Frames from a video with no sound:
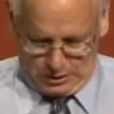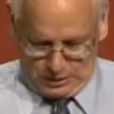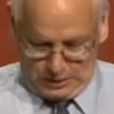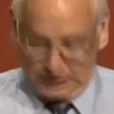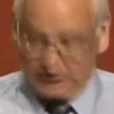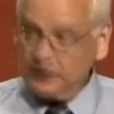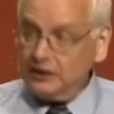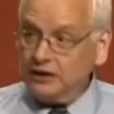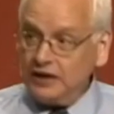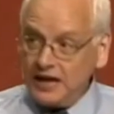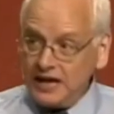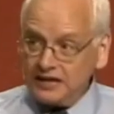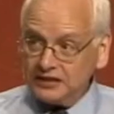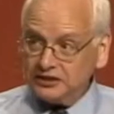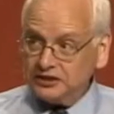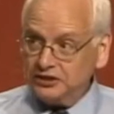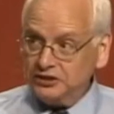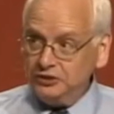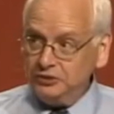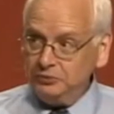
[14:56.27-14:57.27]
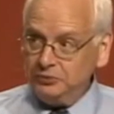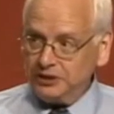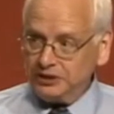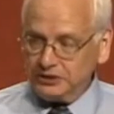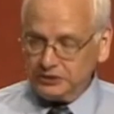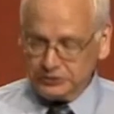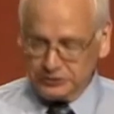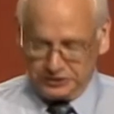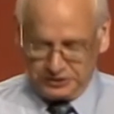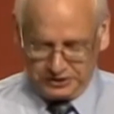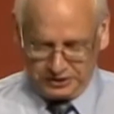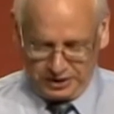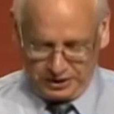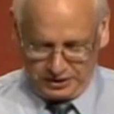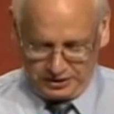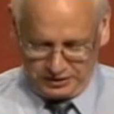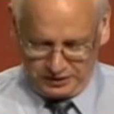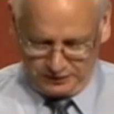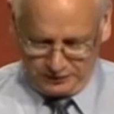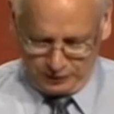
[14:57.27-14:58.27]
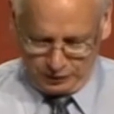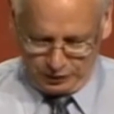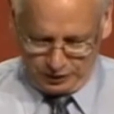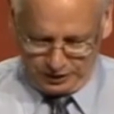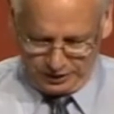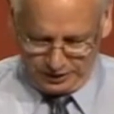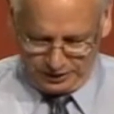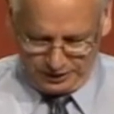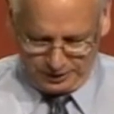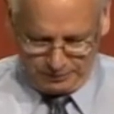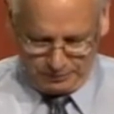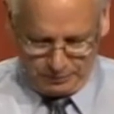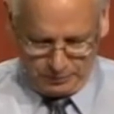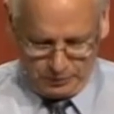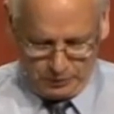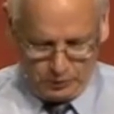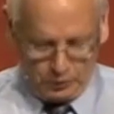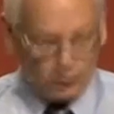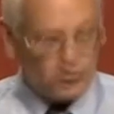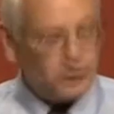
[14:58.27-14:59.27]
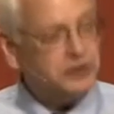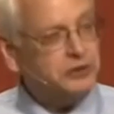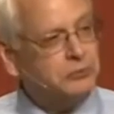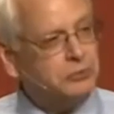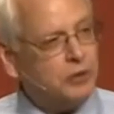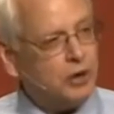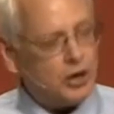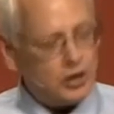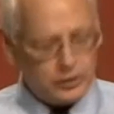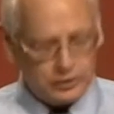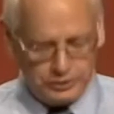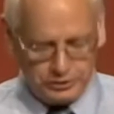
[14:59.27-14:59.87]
in the last 2 ministry studies, if you look at them, with the broader